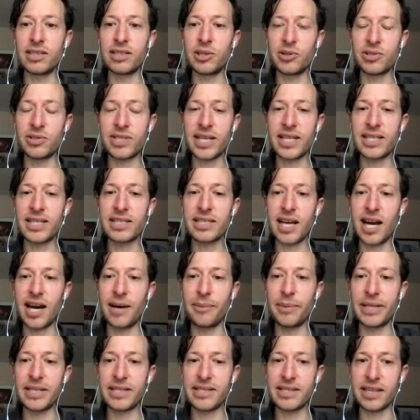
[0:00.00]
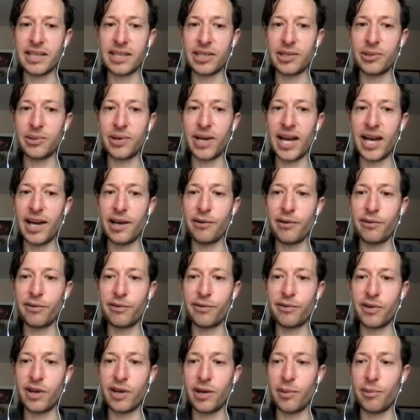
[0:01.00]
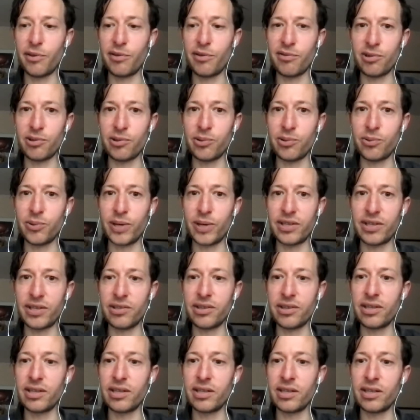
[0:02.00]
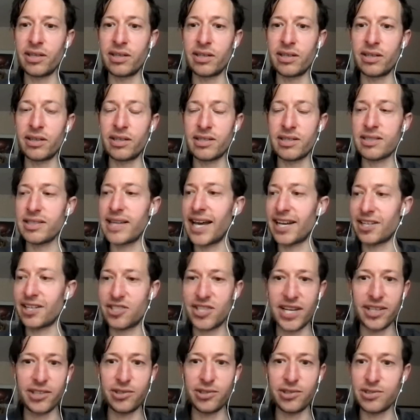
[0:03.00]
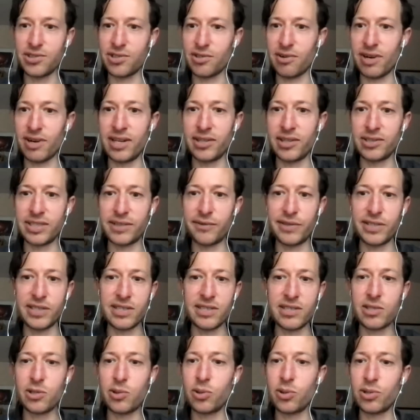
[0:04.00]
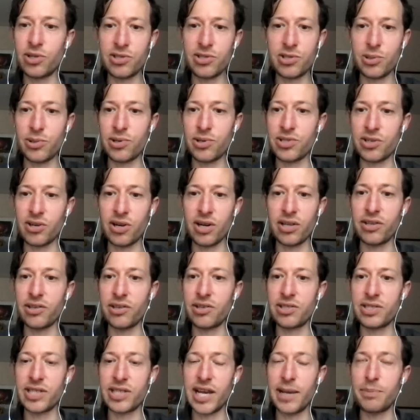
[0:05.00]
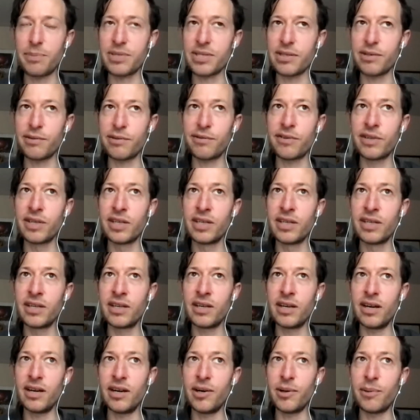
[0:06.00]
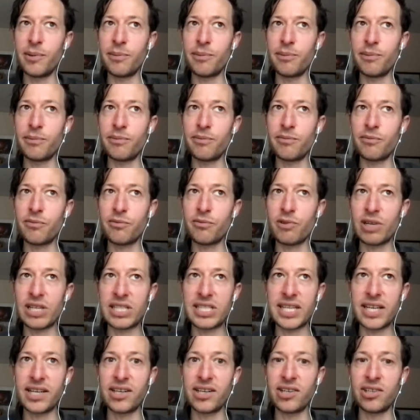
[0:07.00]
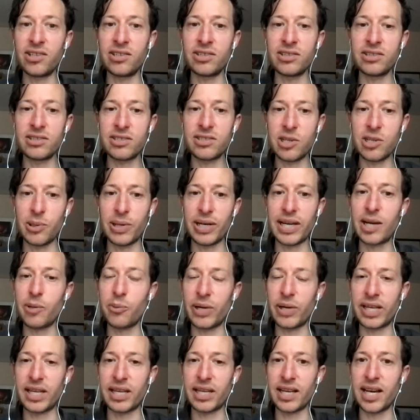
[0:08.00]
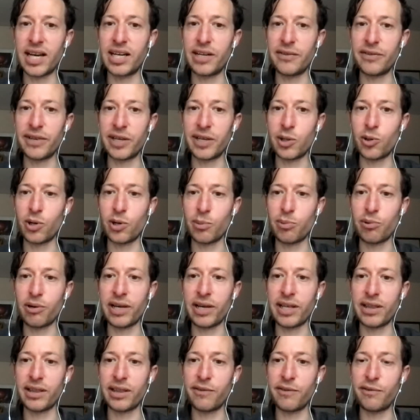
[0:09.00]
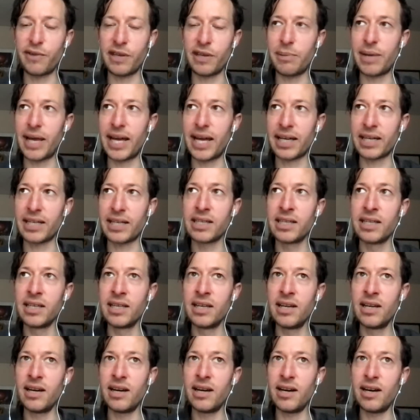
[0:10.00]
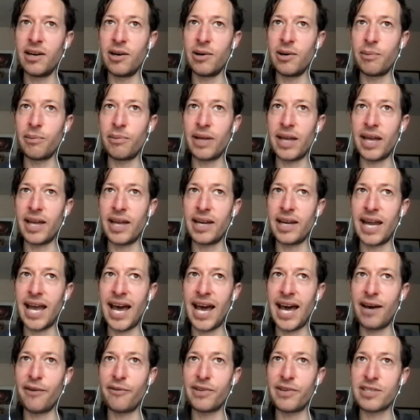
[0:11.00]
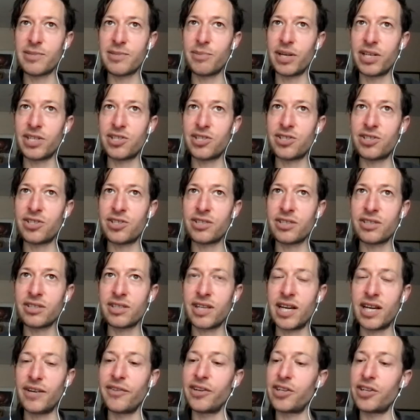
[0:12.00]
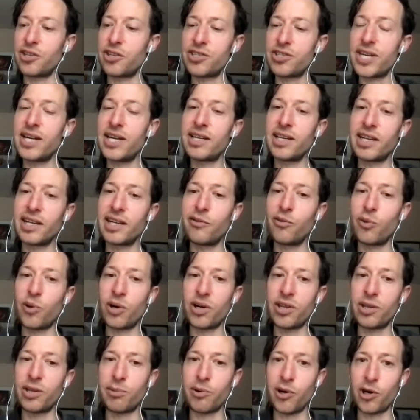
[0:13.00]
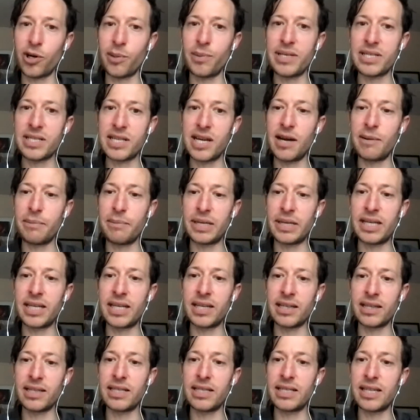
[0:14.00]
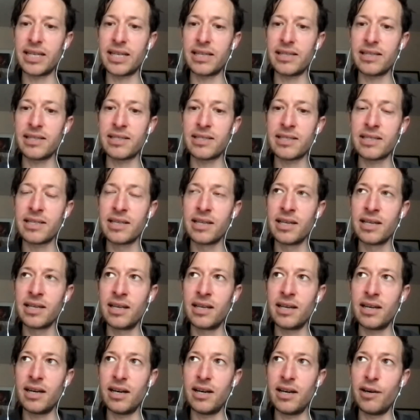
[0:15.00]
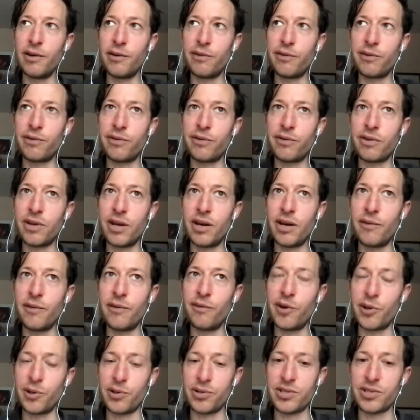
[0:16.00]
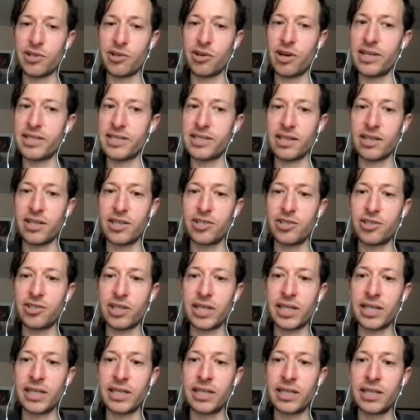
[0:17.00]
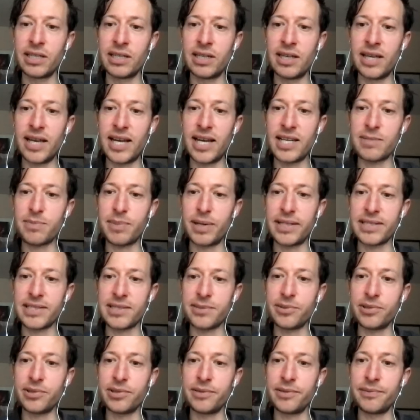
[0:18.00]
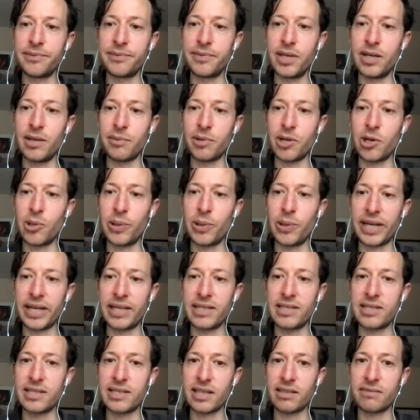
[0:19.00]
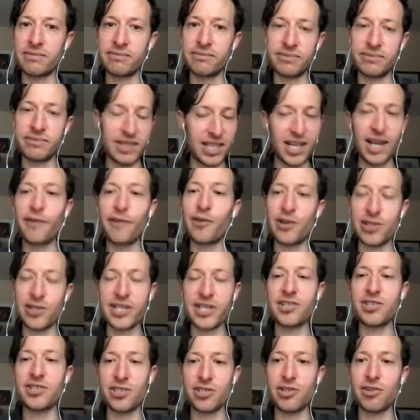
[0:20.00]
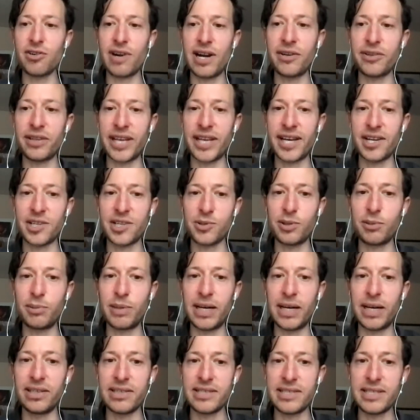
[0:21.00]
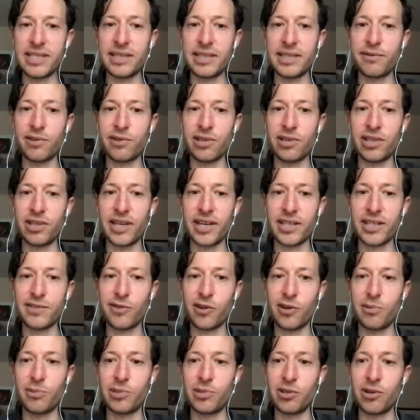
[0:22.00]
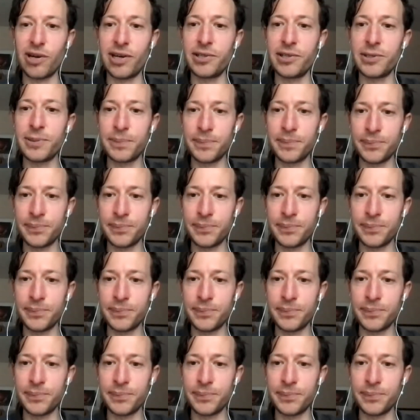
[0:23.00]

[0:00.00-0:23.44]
send comments that you have through whether the Slack channels around, if it's corner stores or other types of retail. So again, we can kind of incorporate feedback and have as much kind of understanding of where the program is not meeting the needs of folks across the country as possible going into the conversations around the actual policy for the next Farm Bill round.